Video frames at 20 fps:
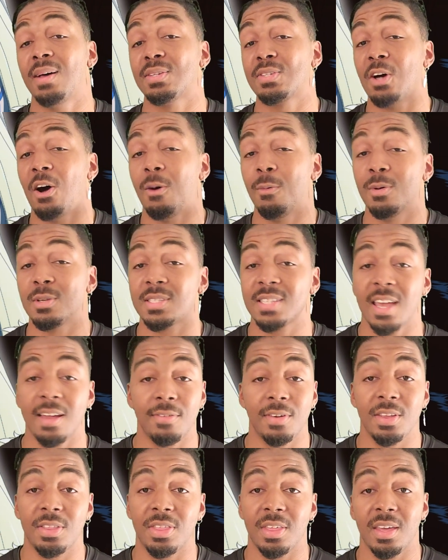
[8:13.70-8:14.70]
to almost
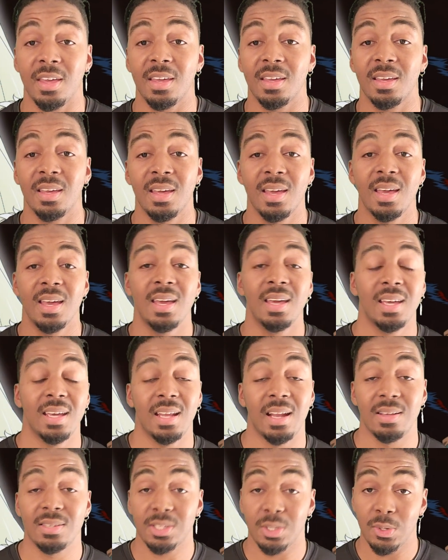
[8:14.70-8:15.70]
everything. And
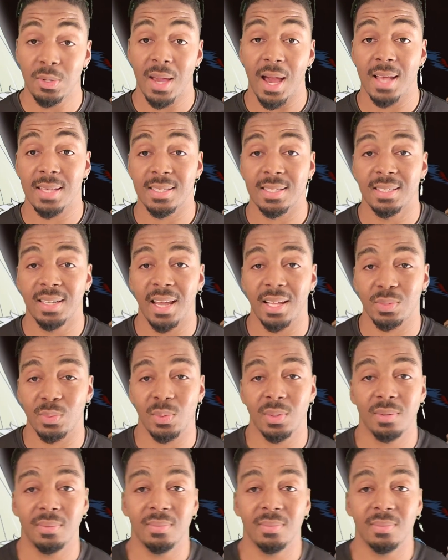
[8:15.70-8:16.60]
I'll see you guys in the next one.